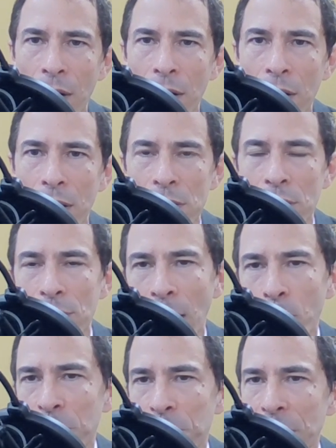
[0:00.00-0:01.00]
So that
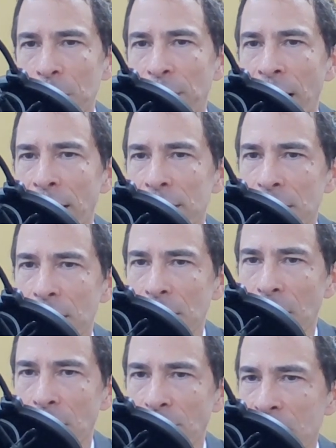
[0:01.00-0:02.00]
would be black's
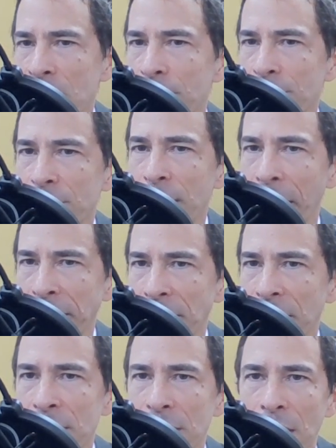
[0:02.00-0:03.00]
aggressive
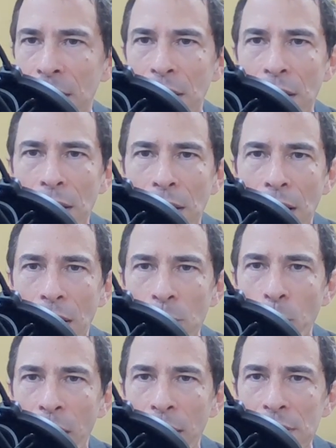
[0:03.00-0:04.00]
tactics.
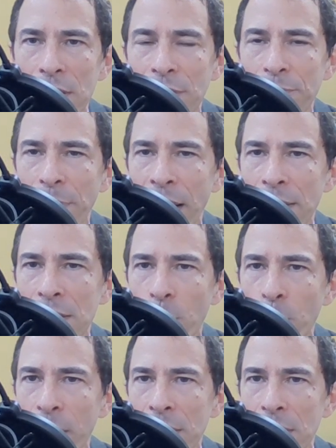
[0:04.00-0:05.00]
Otherwise, if black is
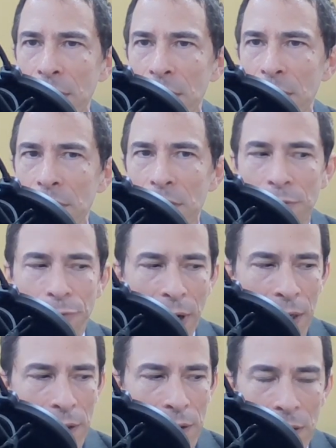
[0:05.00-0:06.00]
going to
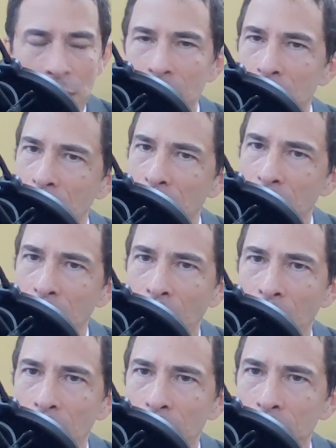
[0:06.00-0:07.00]
defend
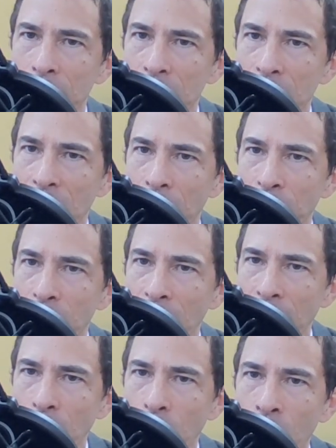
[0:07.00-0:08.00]
the upper
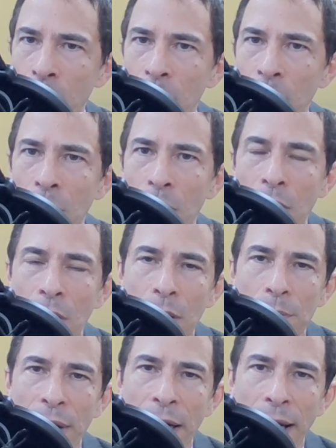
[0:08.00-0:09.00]
right corner,
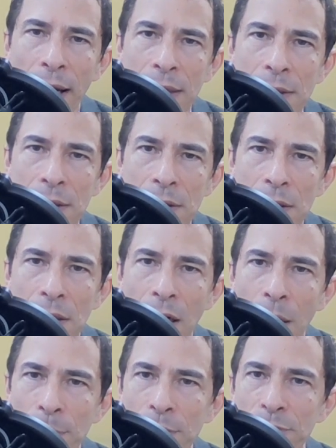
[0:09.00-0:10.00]
black has a
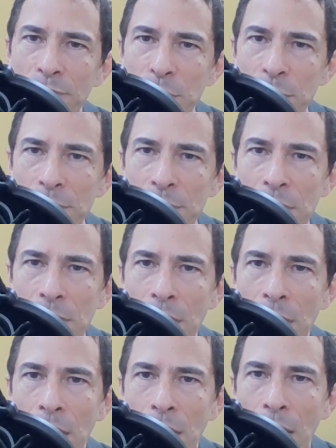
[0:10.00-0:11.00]
couple of moves.
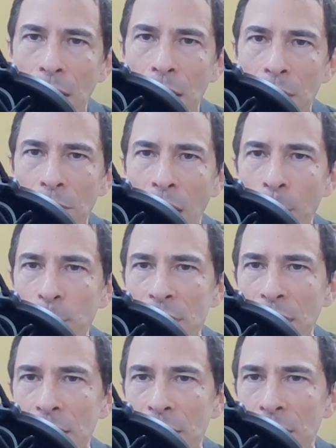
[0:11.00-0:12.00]
I would
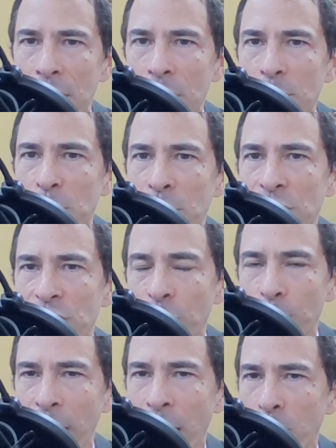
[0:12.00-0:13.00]
say the good moves for
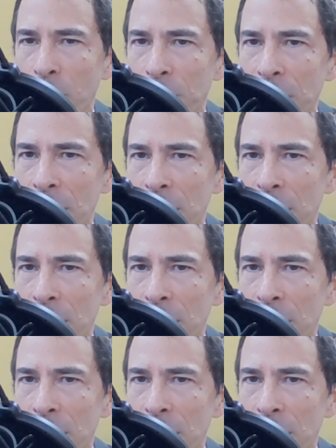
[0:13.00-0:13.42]
black would be the